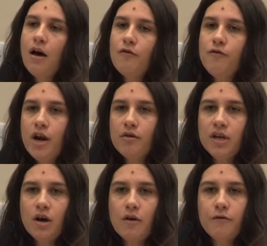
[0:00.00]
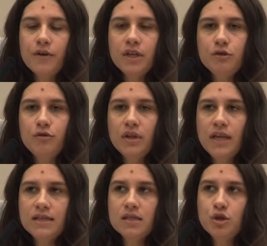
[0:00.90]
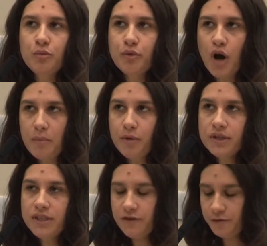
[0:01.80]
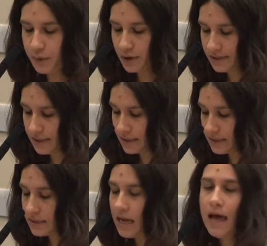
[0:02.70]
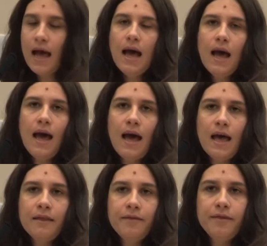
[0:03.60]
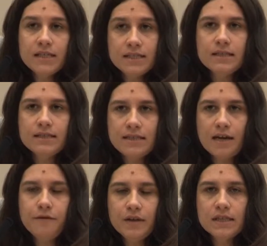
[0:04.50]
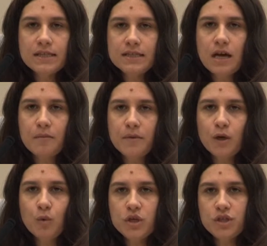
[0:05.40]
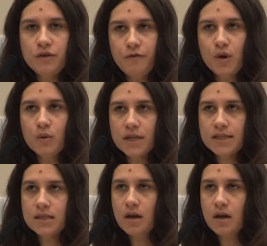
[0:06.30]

Very often it relates to property of persons, and this is definitely something we should focus